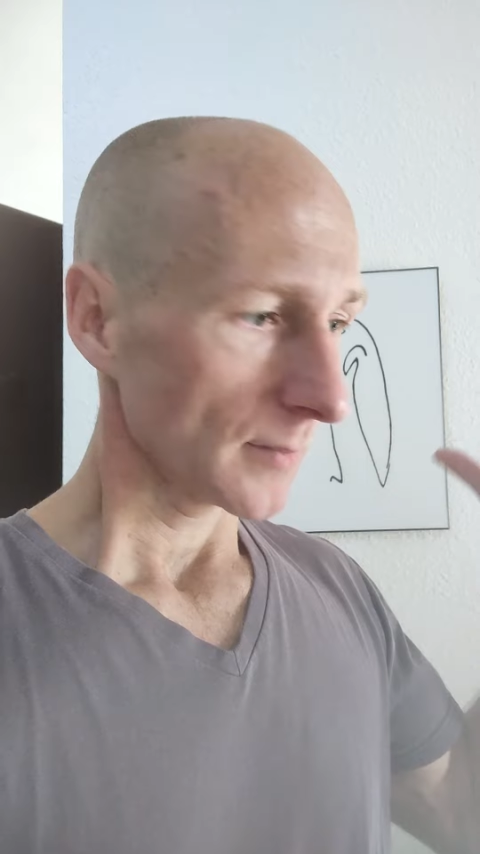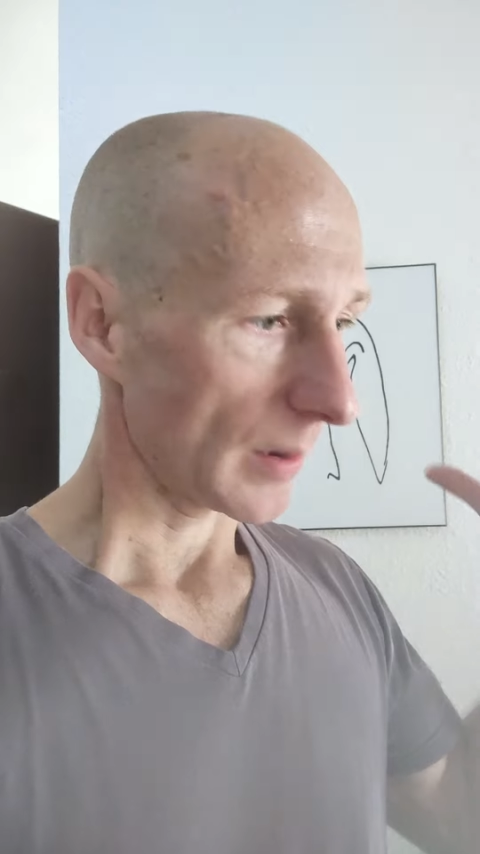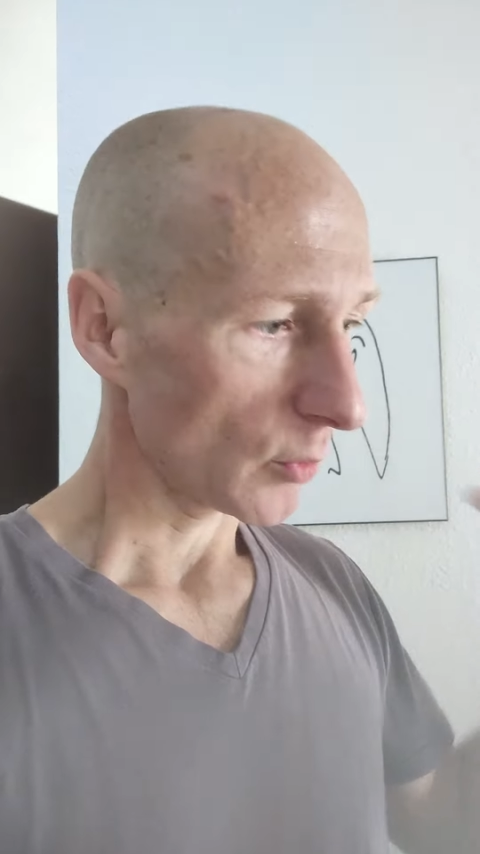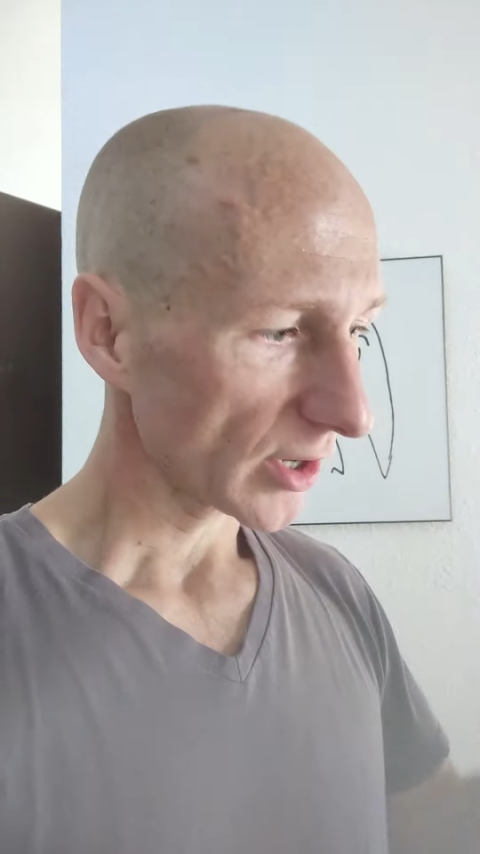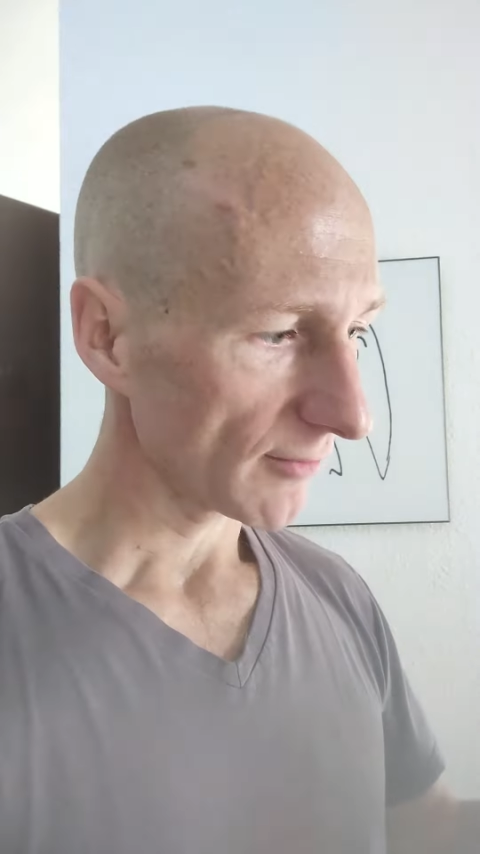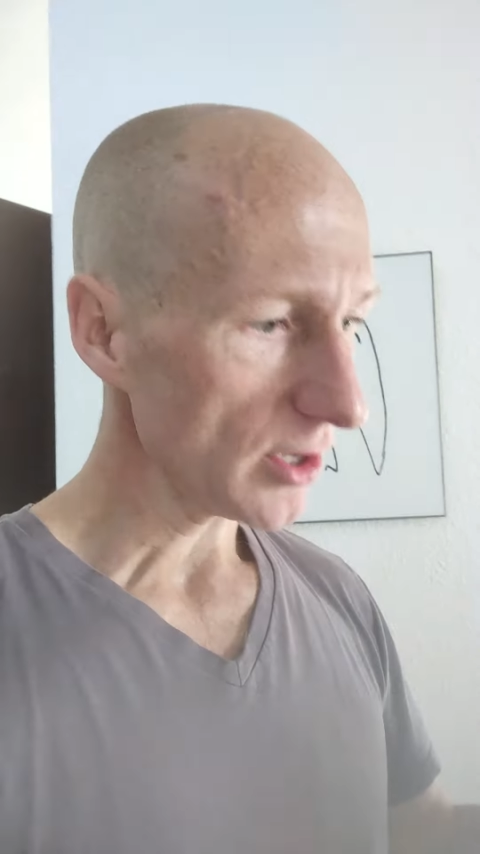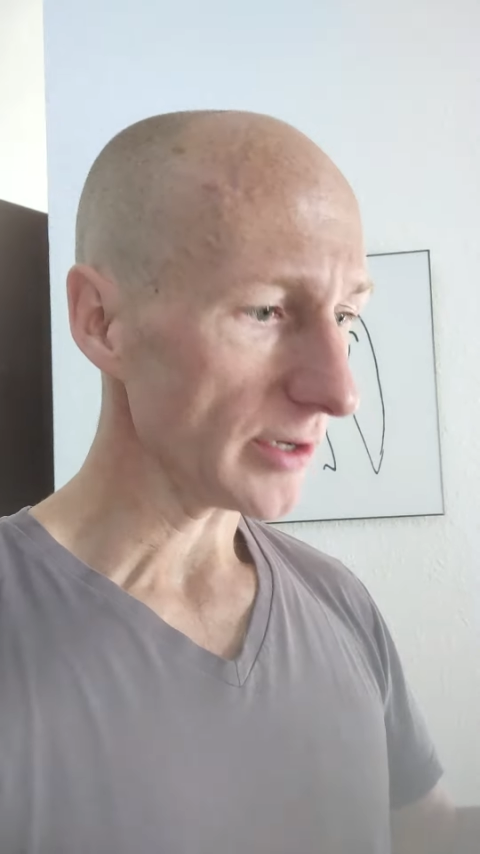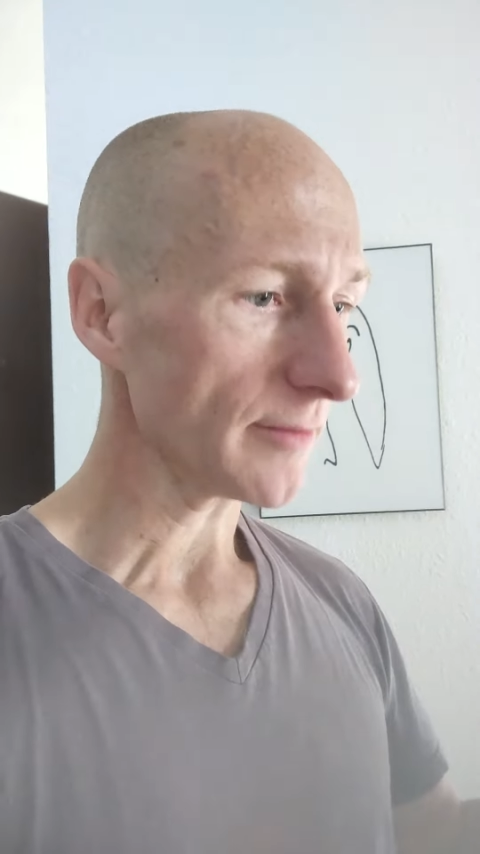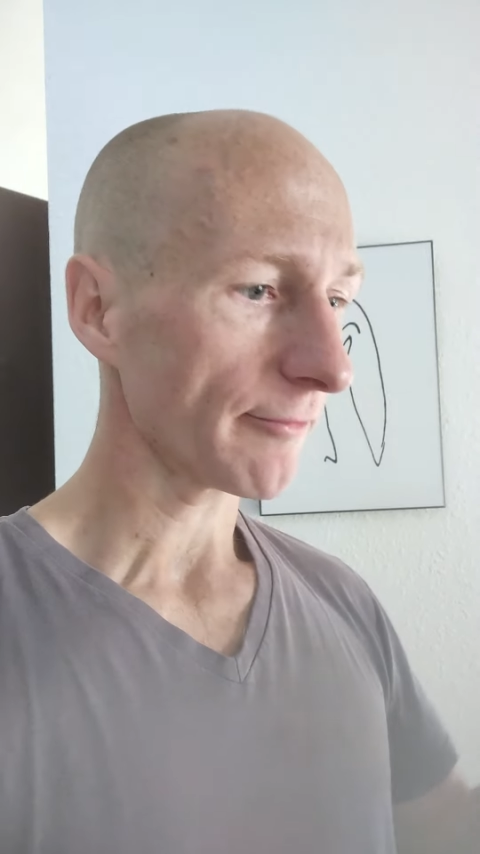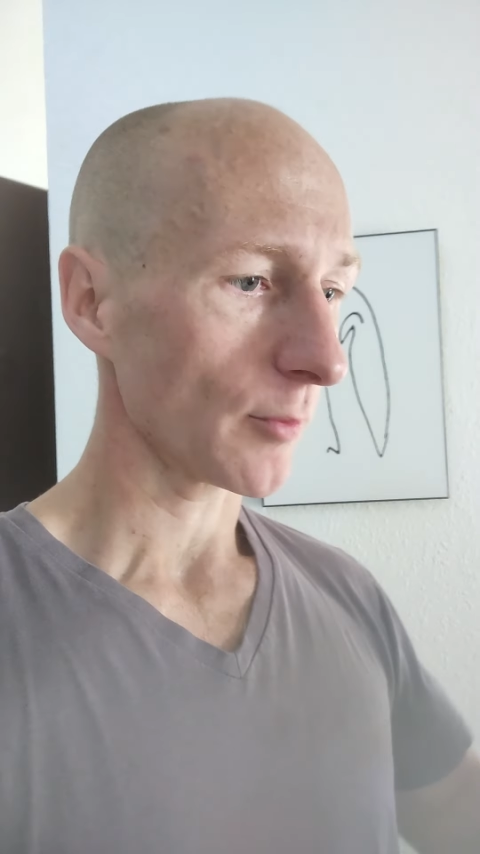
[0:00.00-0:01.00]
And what I've
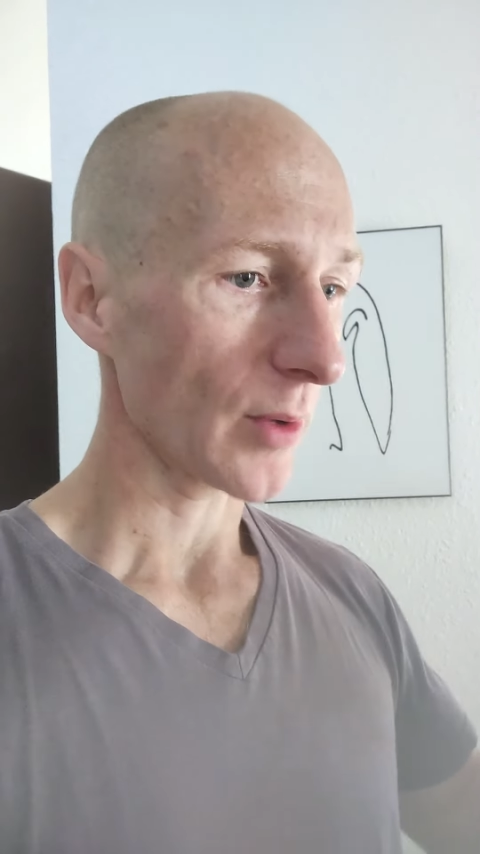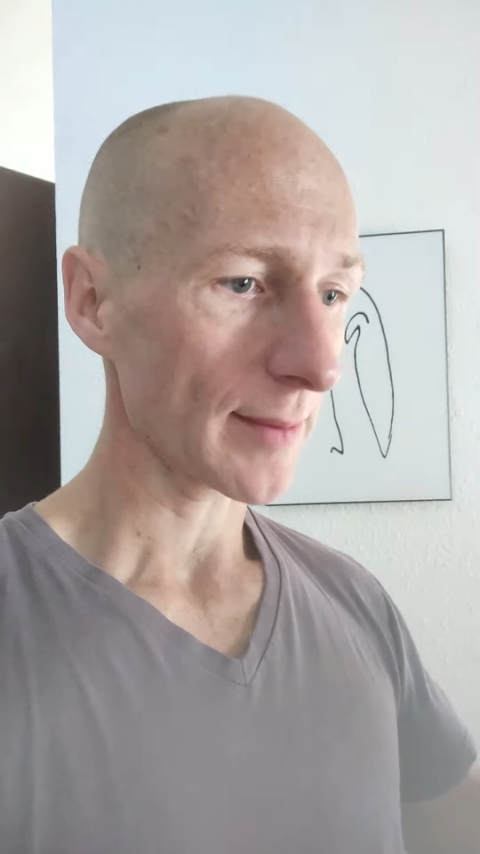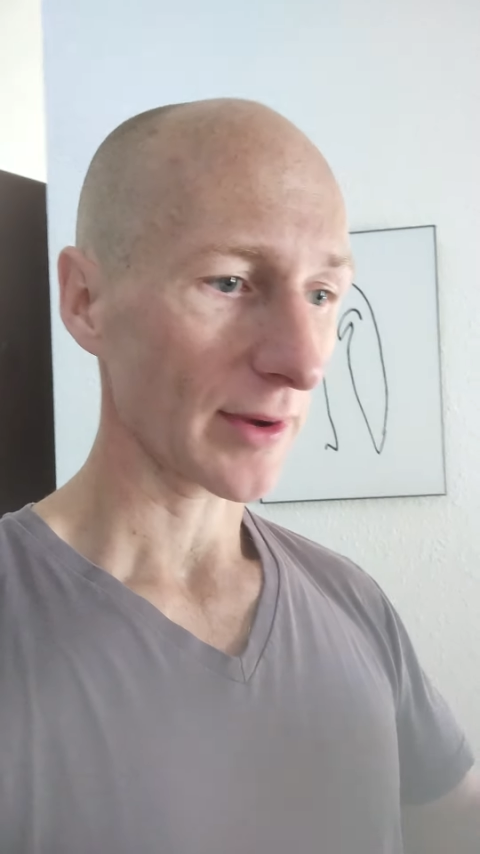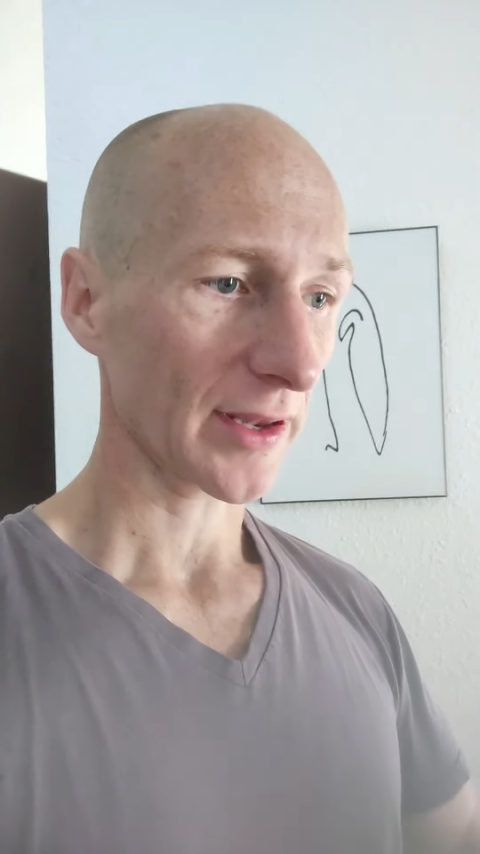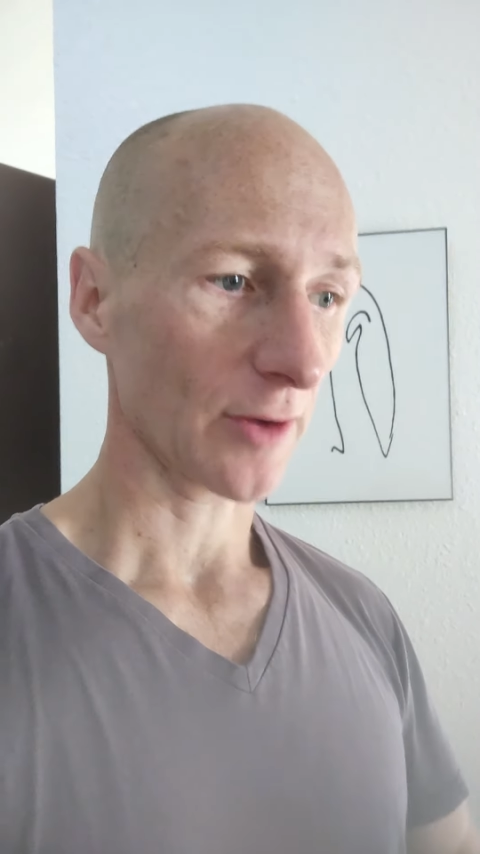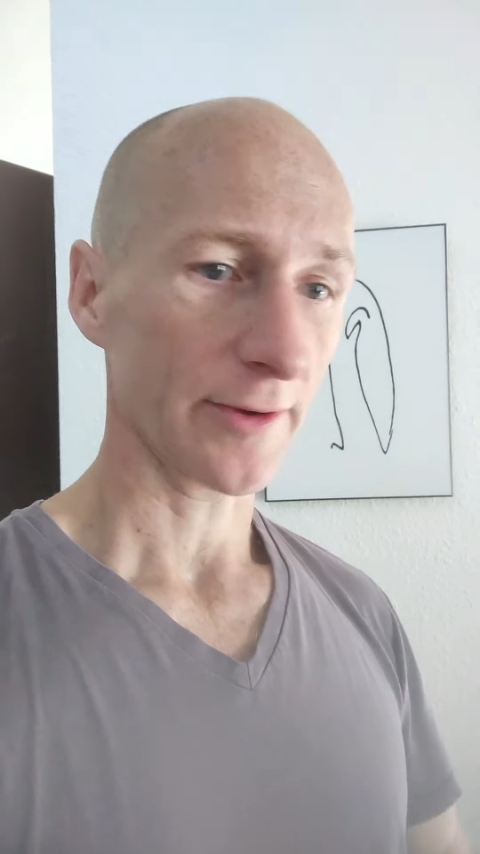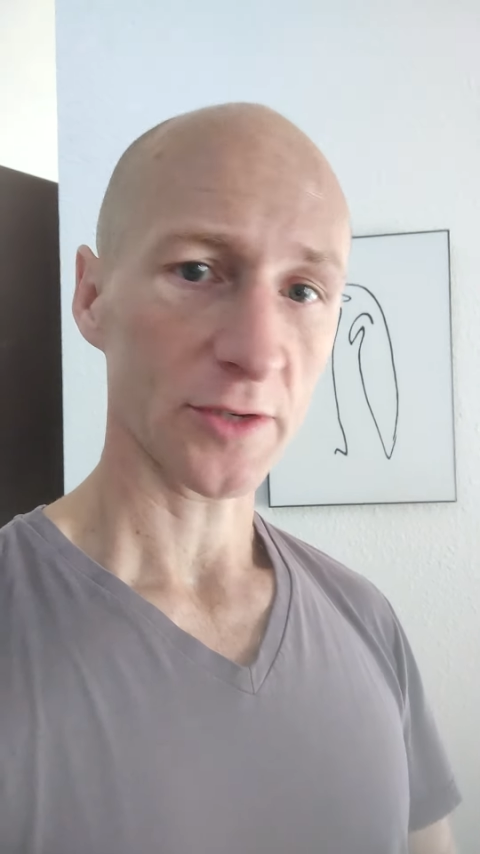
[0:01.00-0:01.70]
learned from weighing myself